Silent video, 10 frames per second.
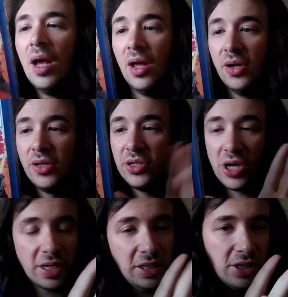Another
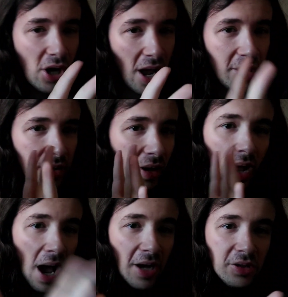Jackie Chan
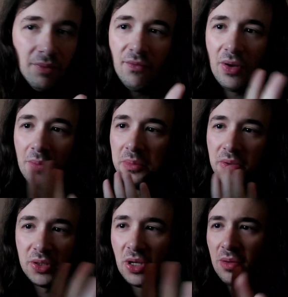action film,
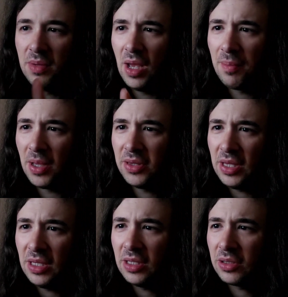sign me up. I
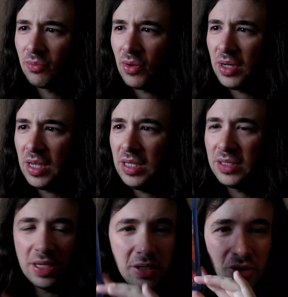think this one is
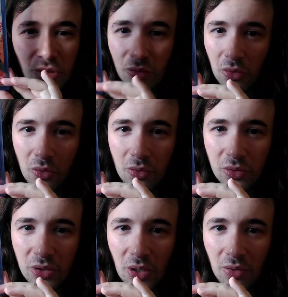in New York,
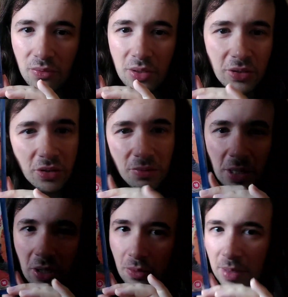so this is going to be
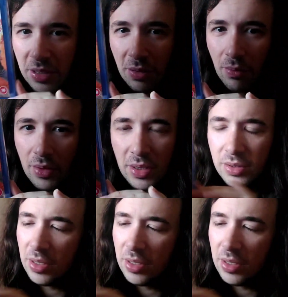a little bit different. Is